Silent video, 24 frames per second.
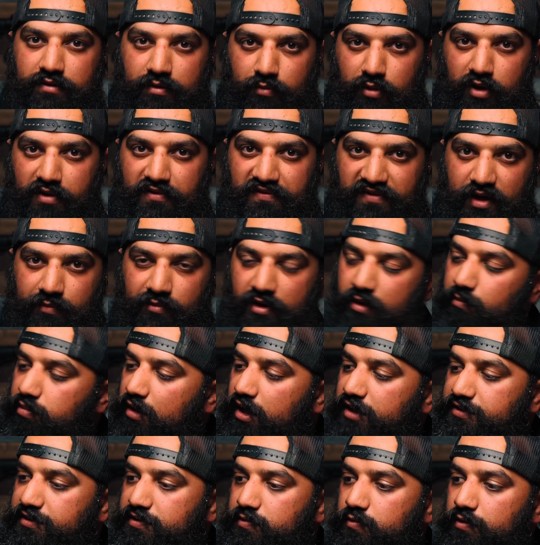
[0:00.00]
the Modern Samurai
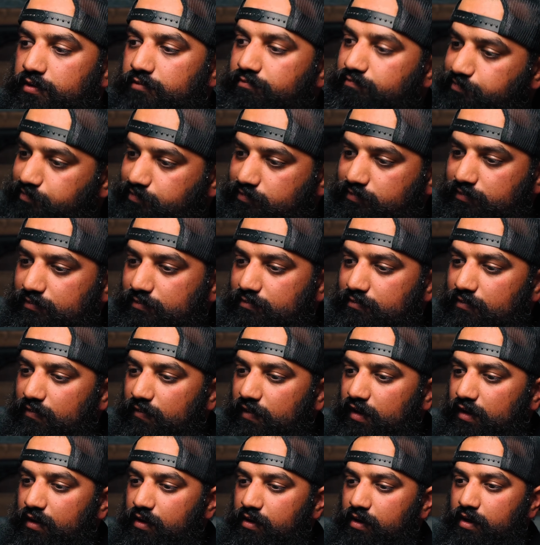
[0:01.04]
Project one.
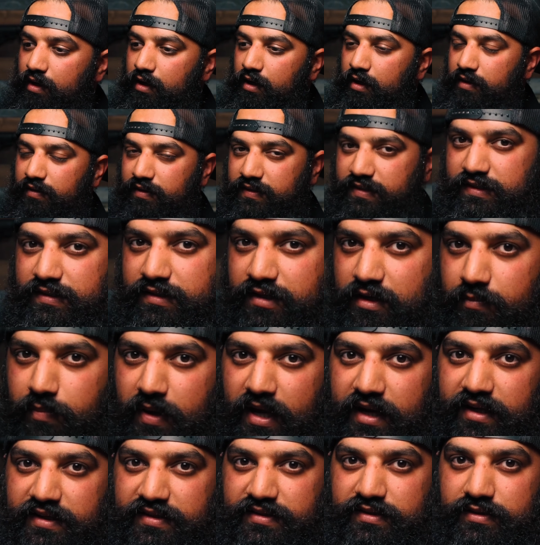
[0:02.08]
This is an
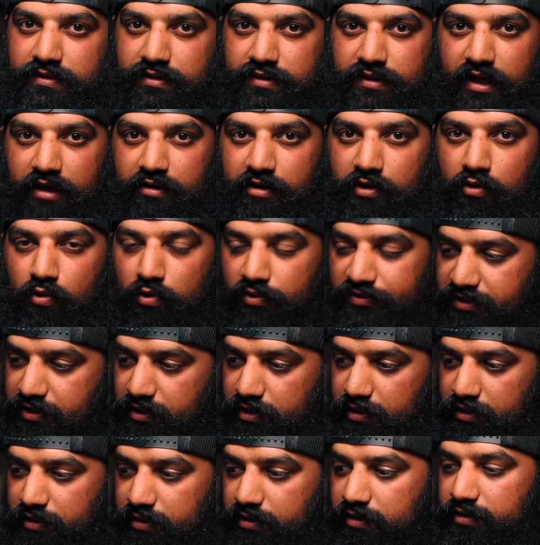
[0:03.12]
appendix carry
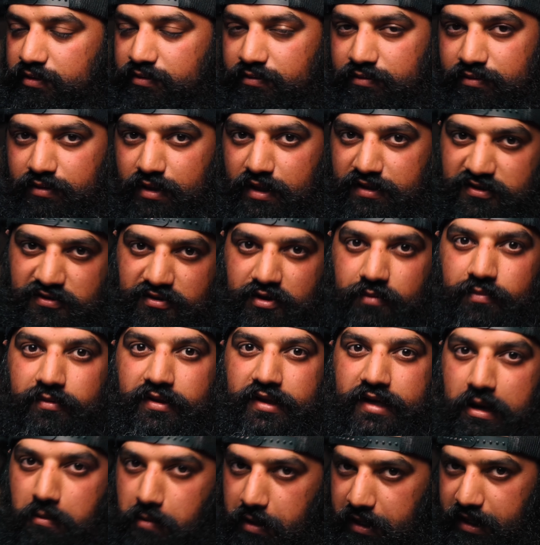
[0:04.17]
holster. That's
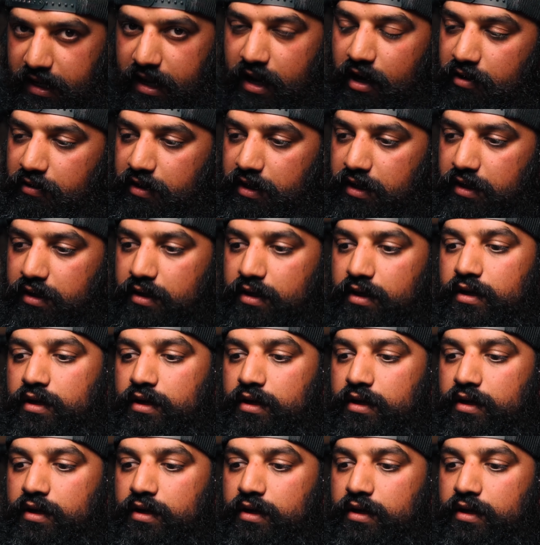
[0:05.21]
typically how I carry.